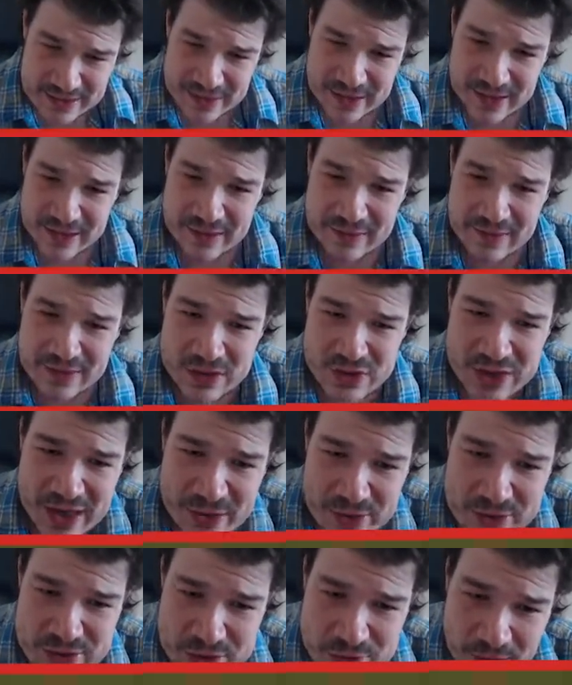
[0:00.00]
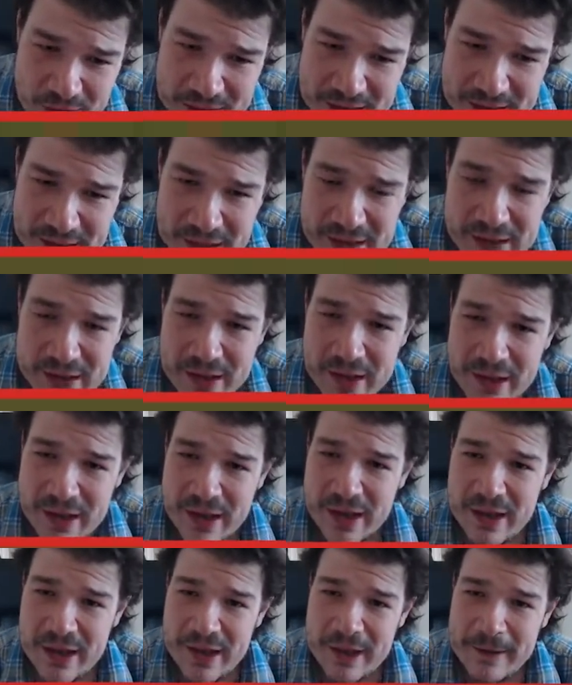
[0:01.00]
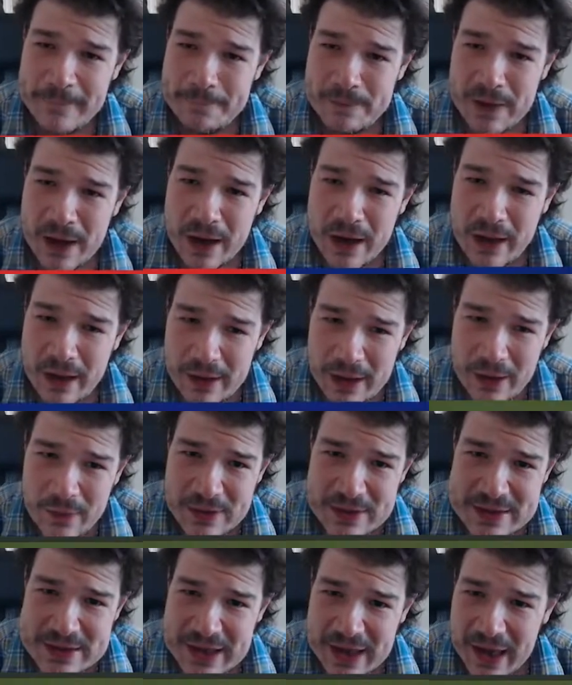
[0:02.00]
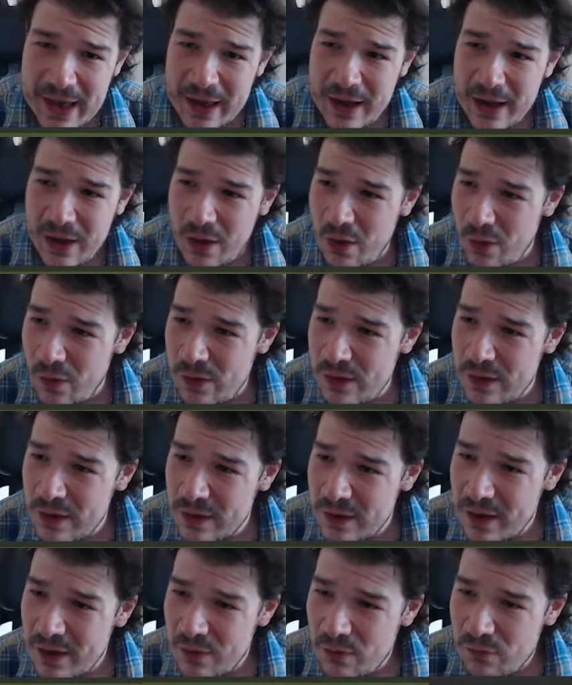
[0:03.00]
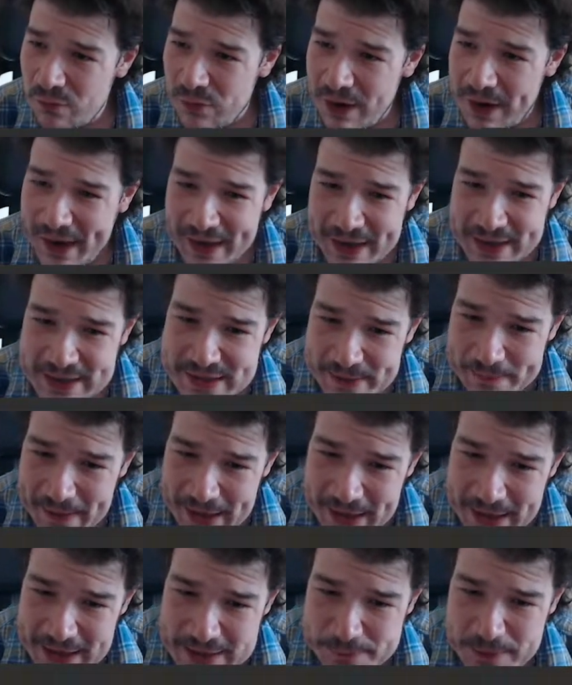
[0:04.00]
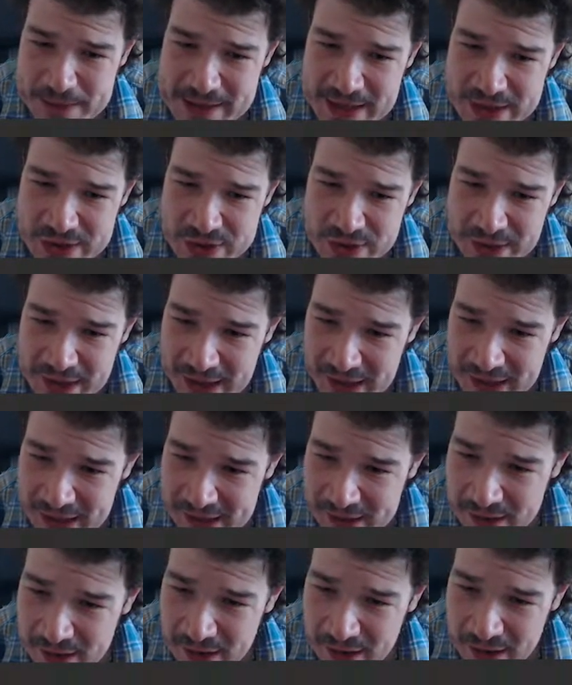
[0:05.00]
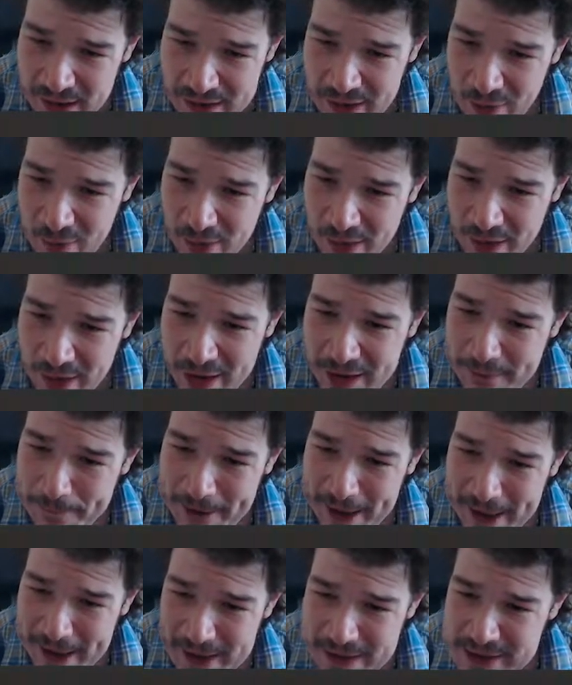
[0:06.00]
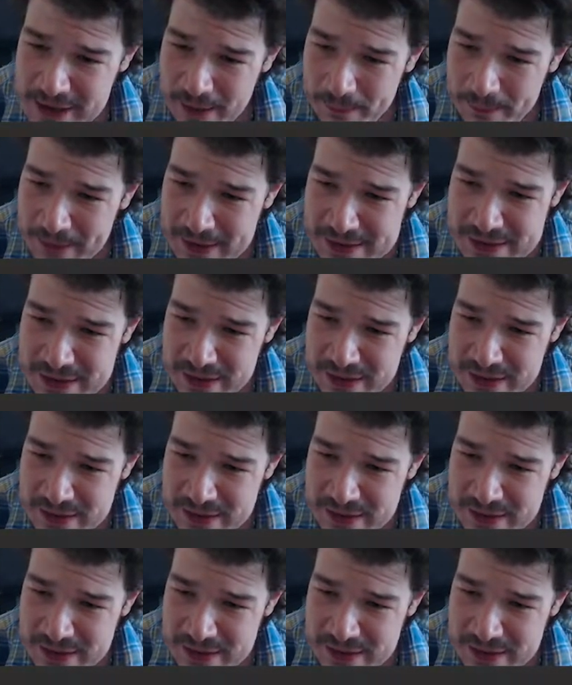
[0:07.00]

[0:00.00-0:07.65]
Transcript: in the shadow striker. I'd like Lewis to get a goal, really cement his position there. Don't like players coming to